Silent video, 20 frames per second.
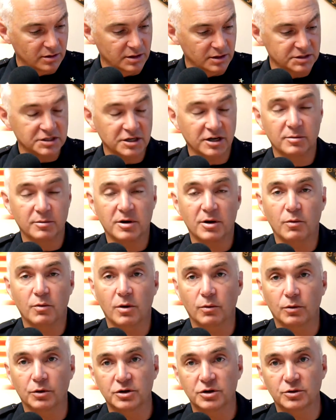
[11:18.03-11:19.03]
what
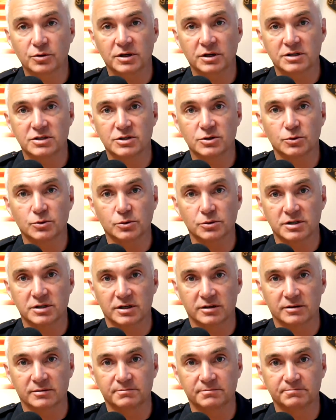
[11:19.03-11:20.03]
we're doing in schools
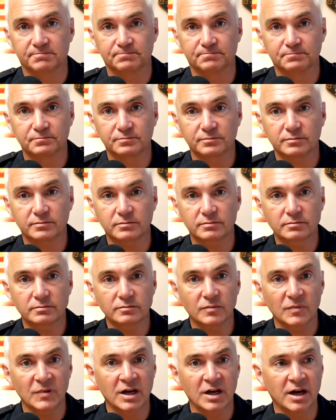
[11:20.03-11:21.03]
here.
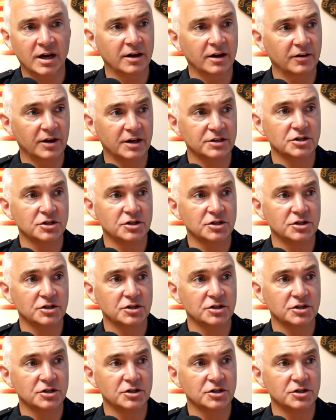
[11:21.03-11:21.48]
As